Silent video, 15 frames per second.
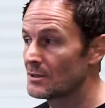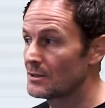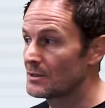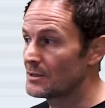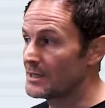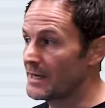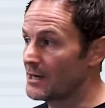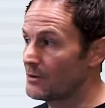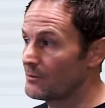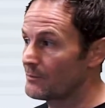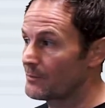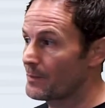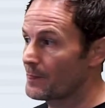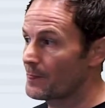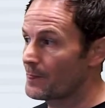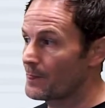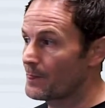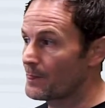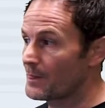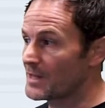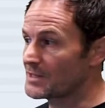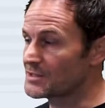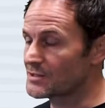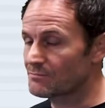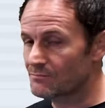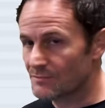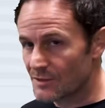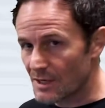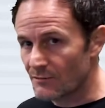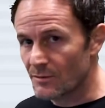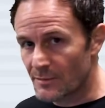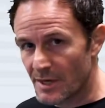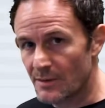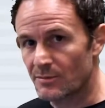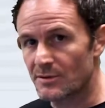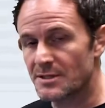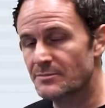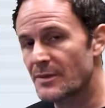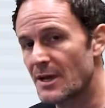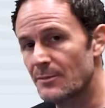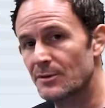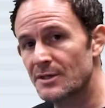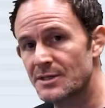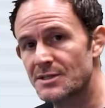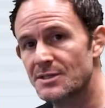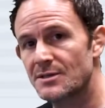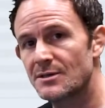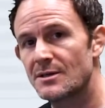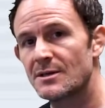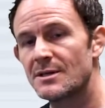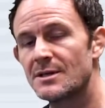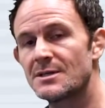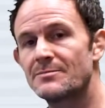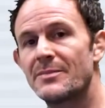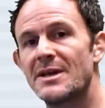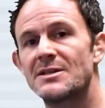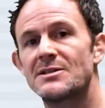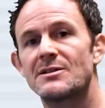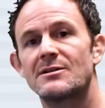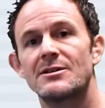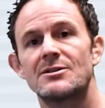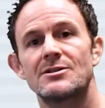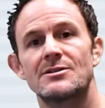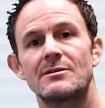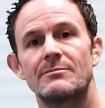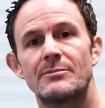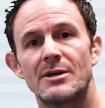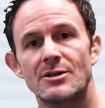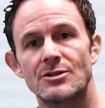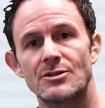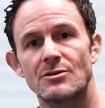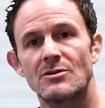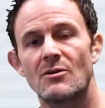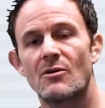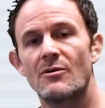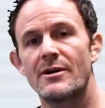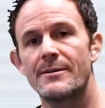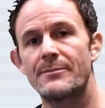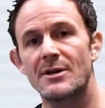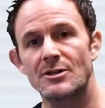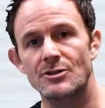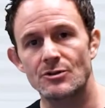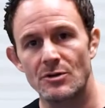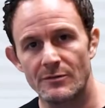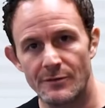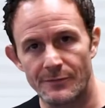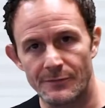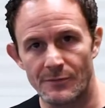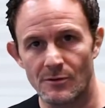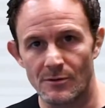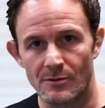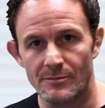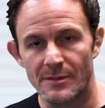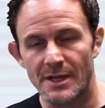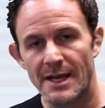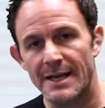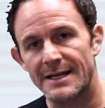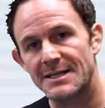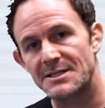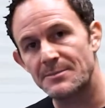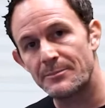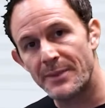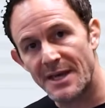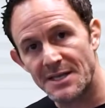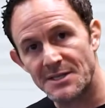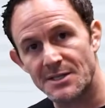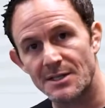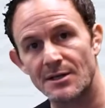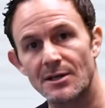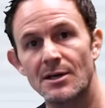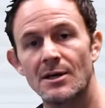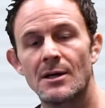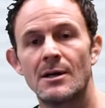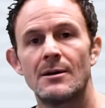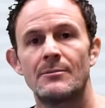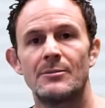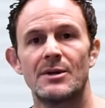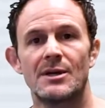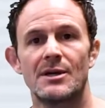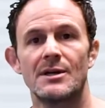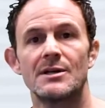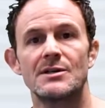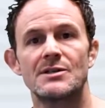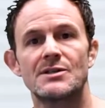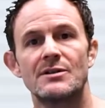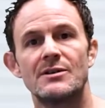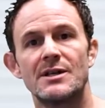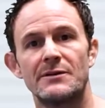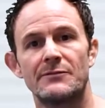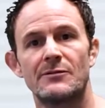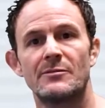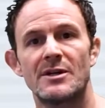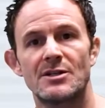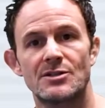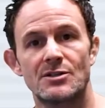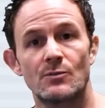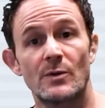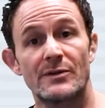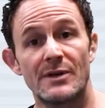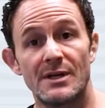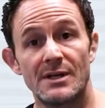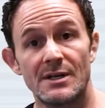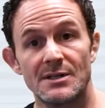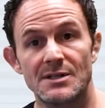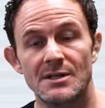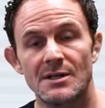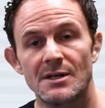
Now, let's cover paperless. Paperless is basically just a picture or a picture of a form, and it's basic because the information within it